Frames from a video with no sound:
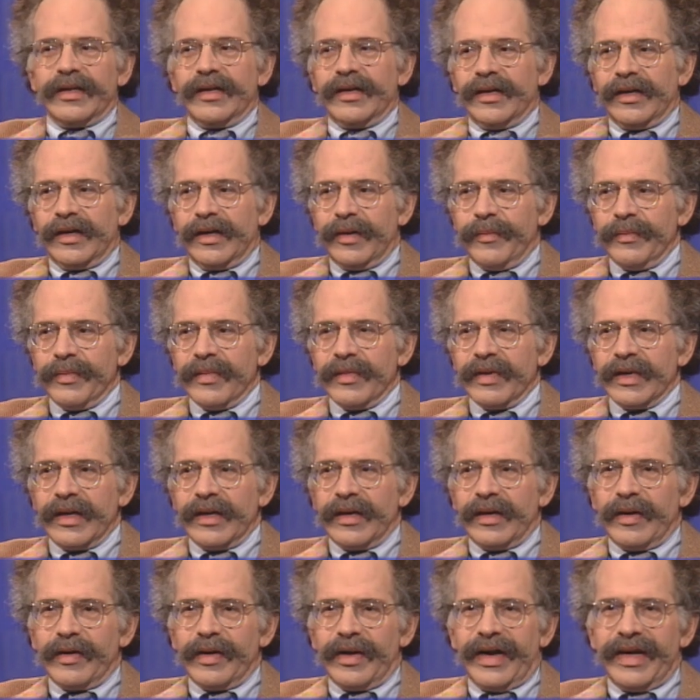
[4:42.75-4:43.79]
Um,
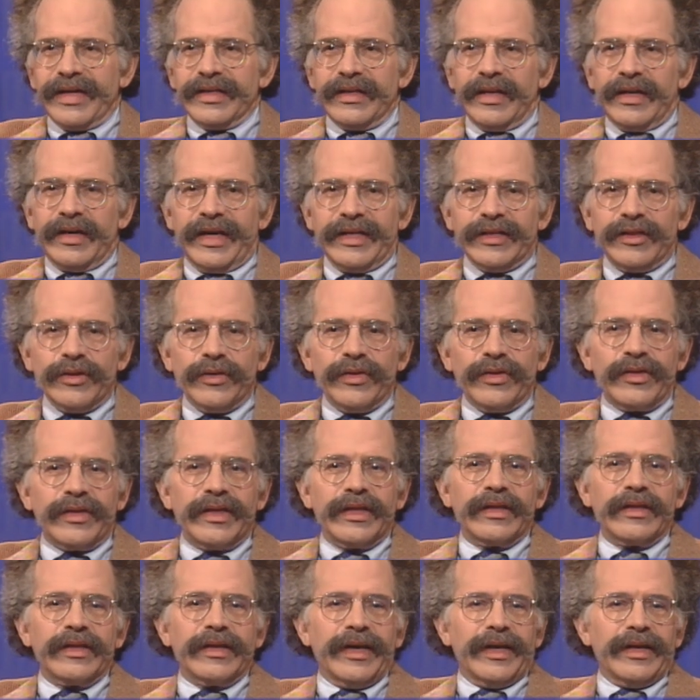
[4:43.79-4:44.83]
I, and I do
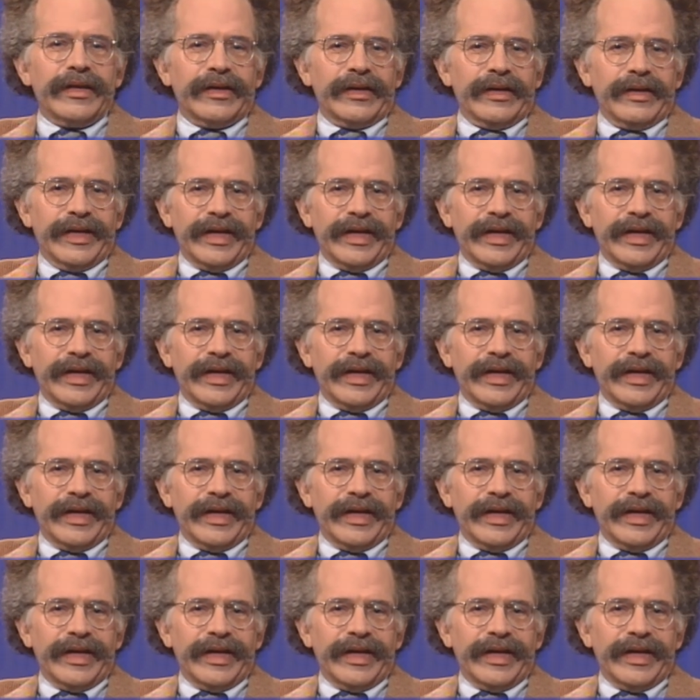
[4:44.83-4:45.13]
think that uh,